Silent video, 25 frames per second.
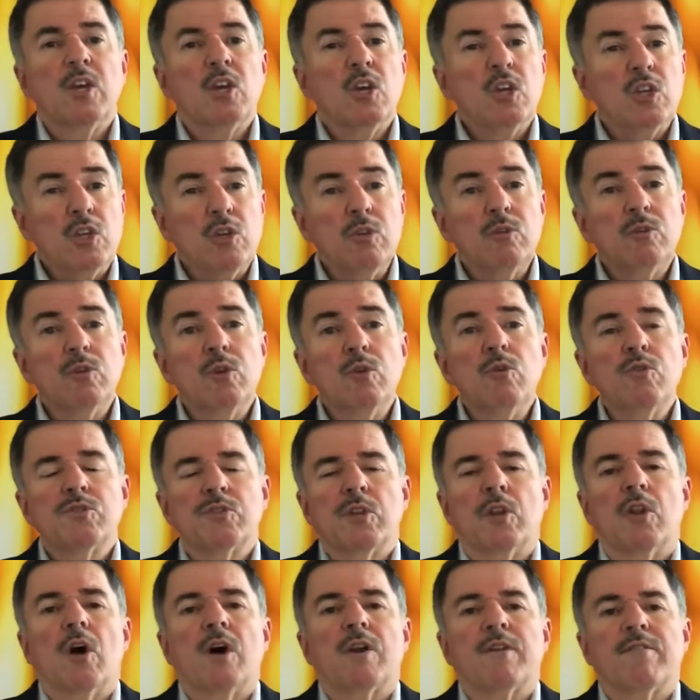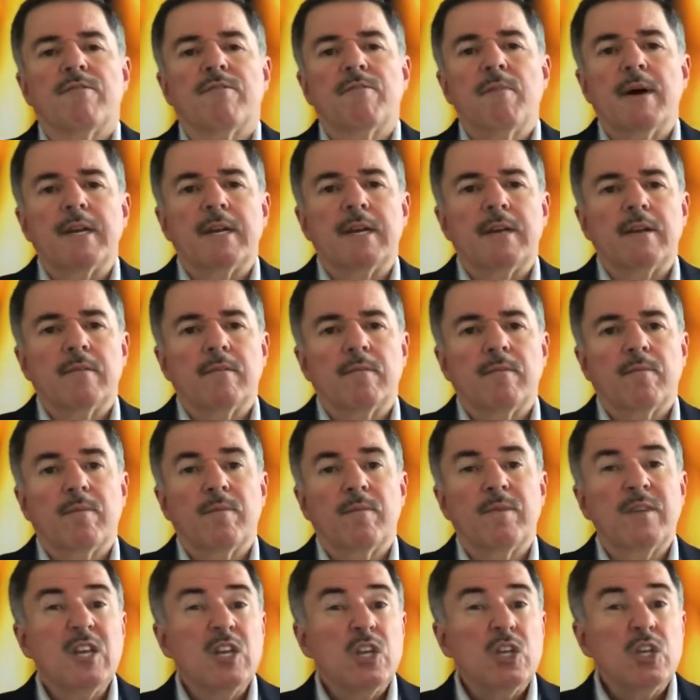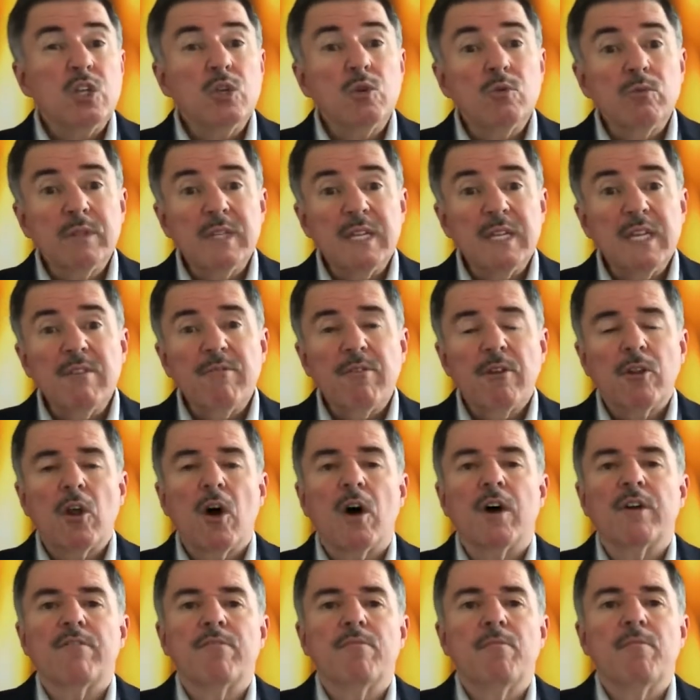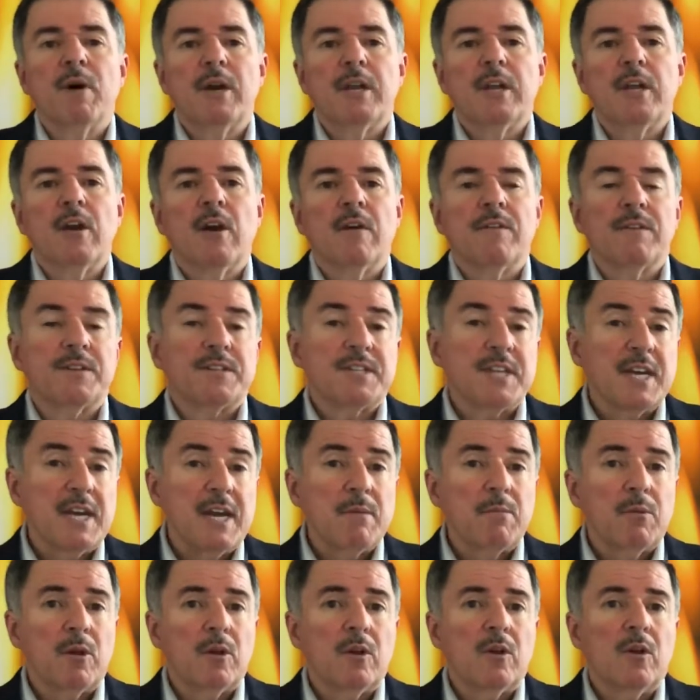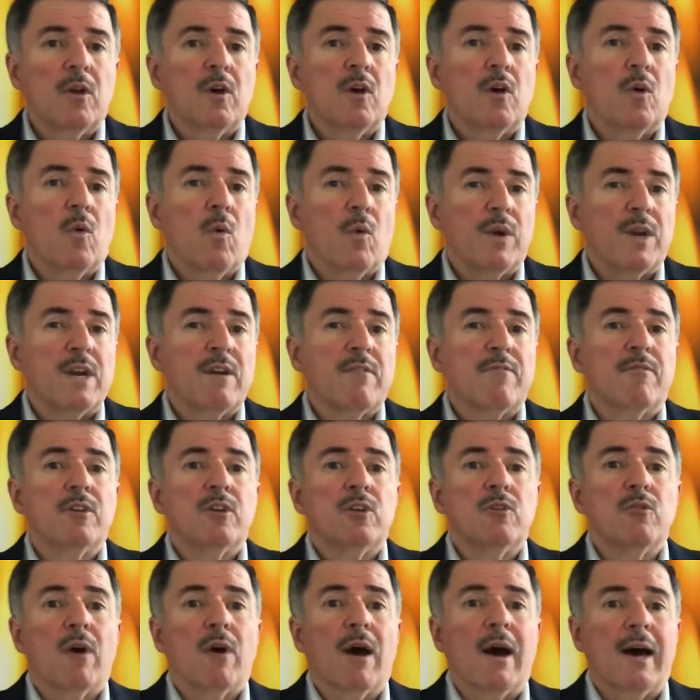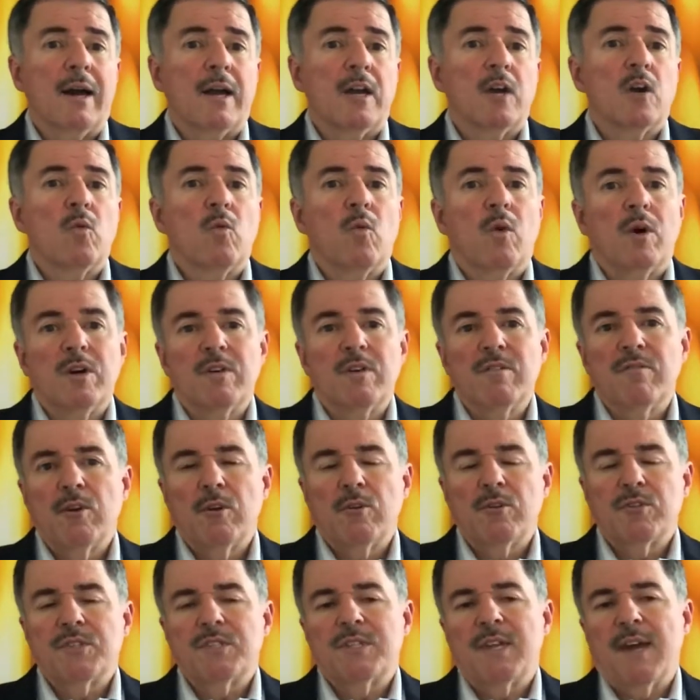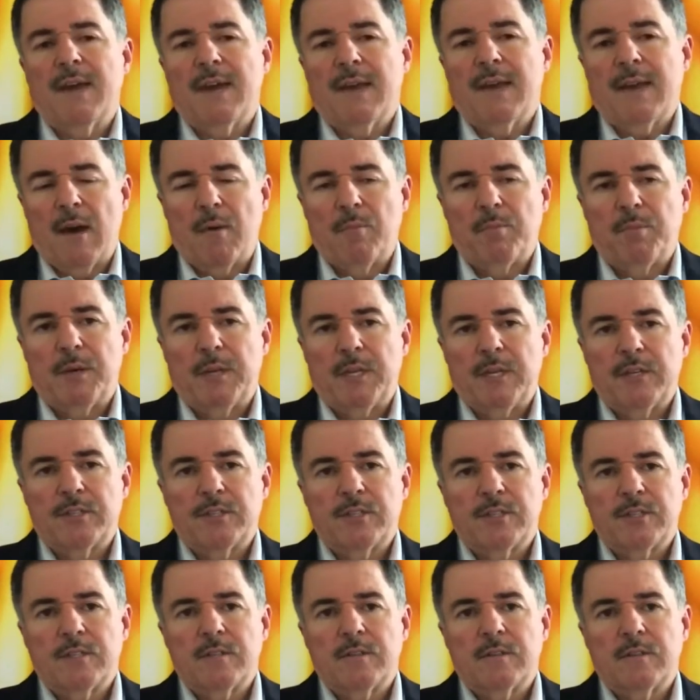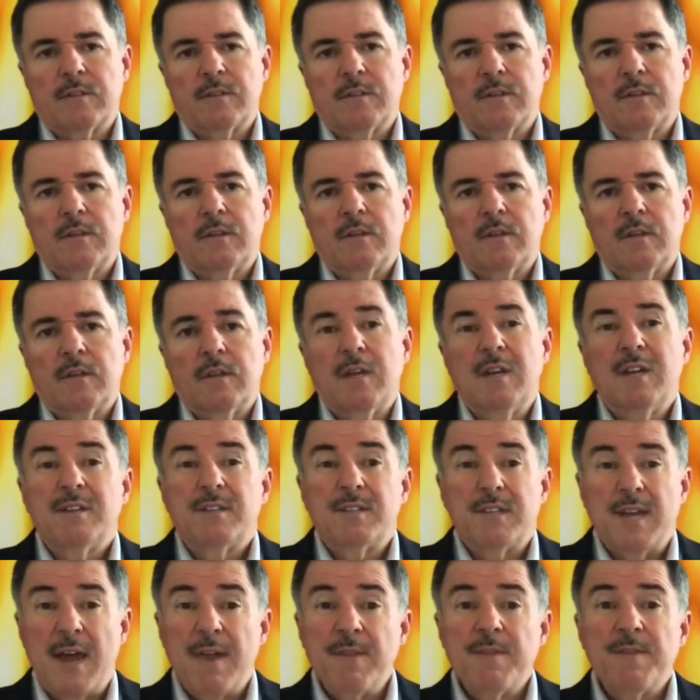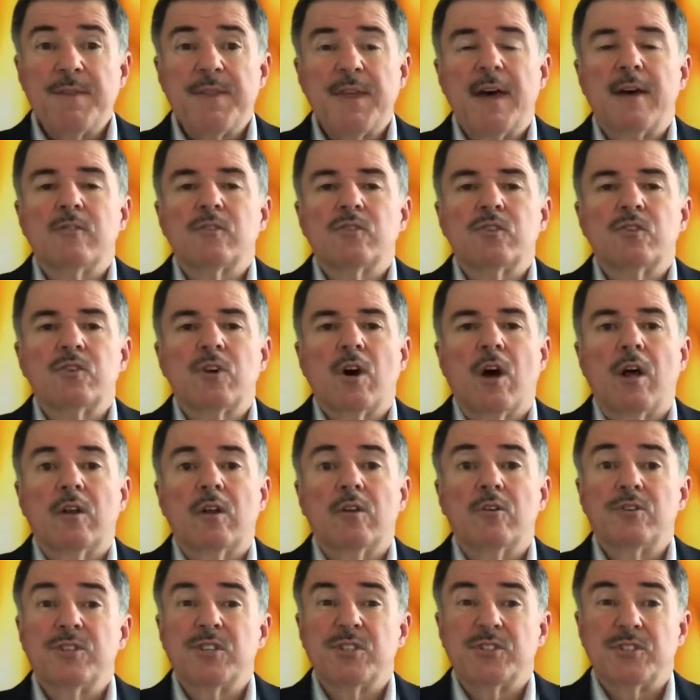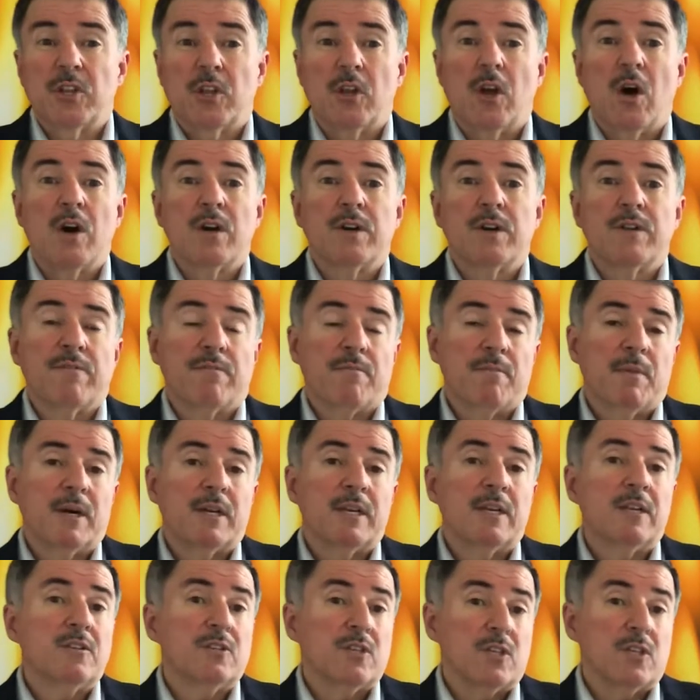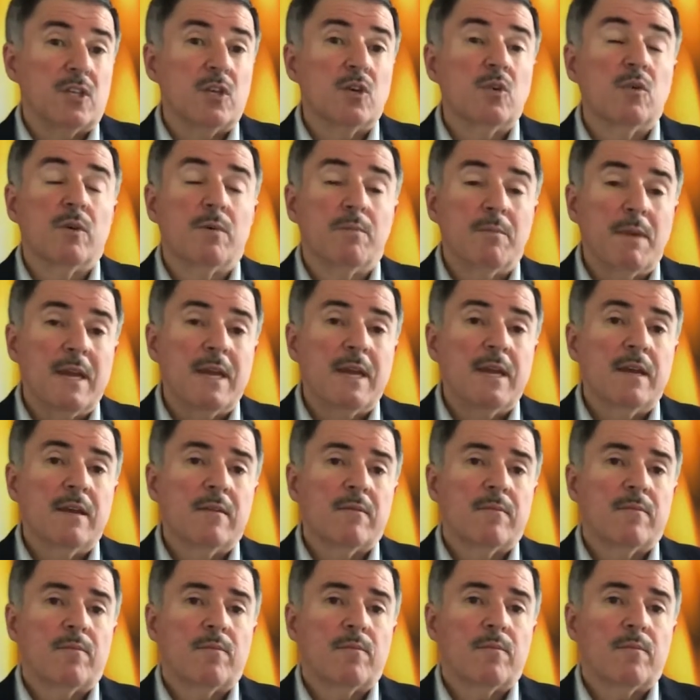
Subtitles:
You lose a lot of money. You leave a lot of money on the table whenever you hire one of those tech companies. $10,000 is a lot of money to you and me,